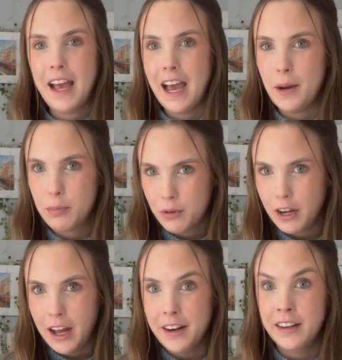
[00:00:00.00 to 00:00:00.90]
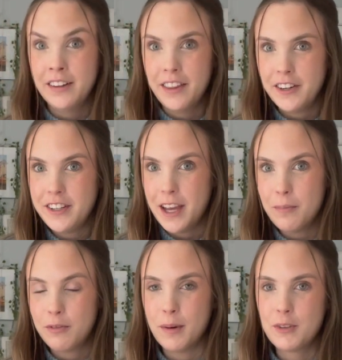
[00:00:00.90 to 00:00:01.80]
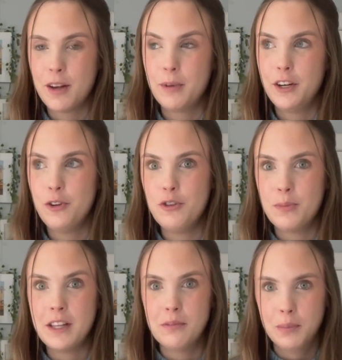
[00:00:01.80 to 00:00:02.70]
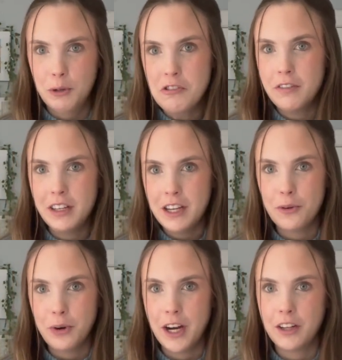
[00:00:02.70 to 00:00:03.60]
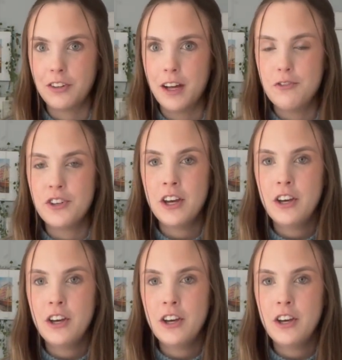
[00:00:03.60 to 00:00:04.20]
And another tip from someone who spends most of the year wearing gloves,